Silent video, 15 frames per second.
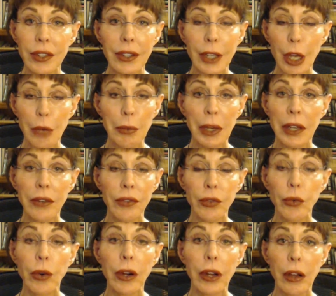to come out of
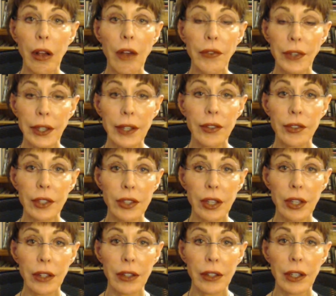squaring off against each
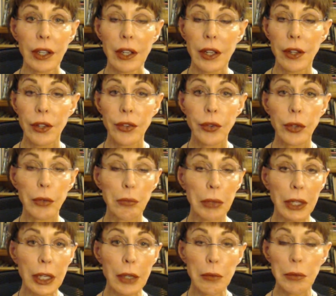other. You can
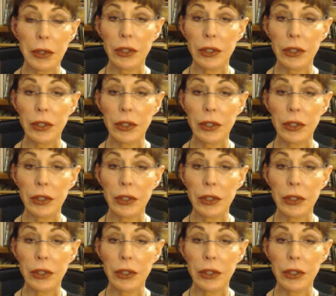blame and